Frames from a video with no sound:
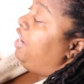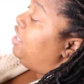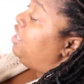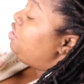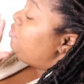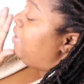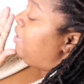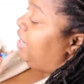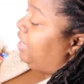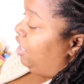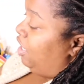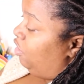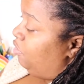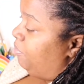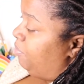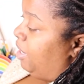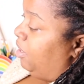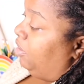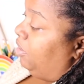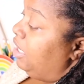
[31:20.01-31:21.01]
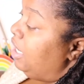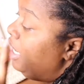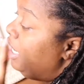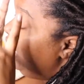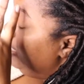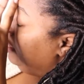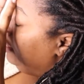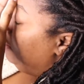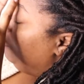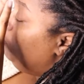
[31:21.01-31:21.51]
Here's what I care about.
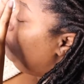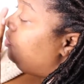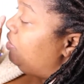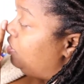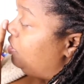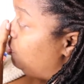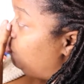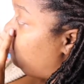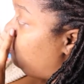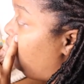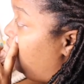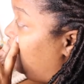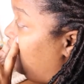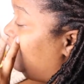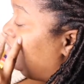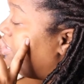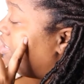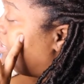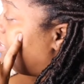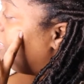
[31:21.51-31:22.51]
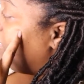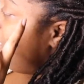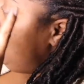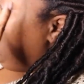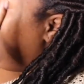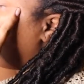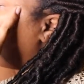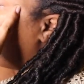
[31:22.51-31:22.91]
Them wisdom warts